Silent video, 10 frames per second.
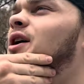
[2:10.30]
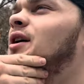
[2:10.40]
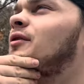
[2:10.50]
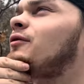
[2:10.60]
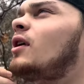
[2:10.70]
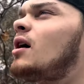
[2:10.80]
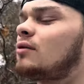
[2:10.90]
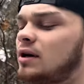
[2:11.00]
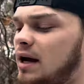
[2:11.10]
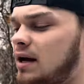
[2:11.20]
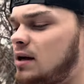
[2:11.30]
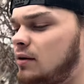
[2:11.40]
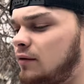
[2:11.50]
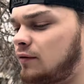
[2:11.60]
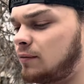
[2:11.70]
vlog day
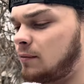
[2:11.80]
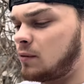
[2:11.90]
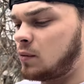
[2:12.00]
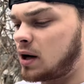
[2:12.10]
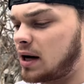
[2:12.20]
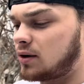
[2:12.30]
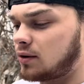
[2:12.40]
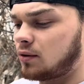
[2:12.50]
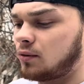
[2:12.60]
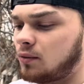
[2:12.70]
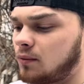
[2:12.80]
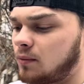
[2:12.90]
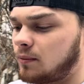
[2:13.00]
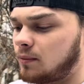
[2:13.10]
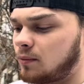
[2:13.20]
of what I do
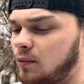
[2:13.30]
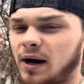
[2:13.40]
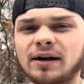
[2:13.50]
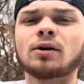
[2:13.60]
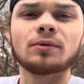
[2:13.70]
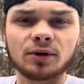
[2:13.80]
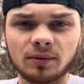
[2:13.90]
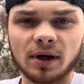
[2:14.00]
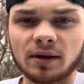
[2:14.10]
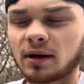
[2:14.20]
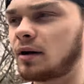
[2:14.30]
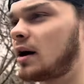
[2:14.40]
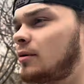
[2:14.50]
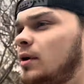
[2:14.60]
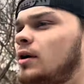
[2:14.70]
when I don't do nothing. All
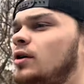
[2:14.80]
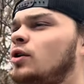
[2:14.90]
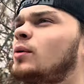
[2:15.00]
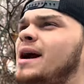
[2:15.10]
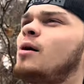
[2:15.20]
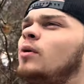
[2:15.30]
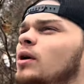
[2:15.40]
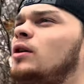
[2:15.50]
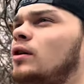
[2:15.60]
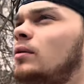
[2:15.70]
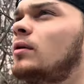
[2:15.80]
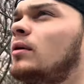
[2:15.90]
right. We're gonna do what I want to do.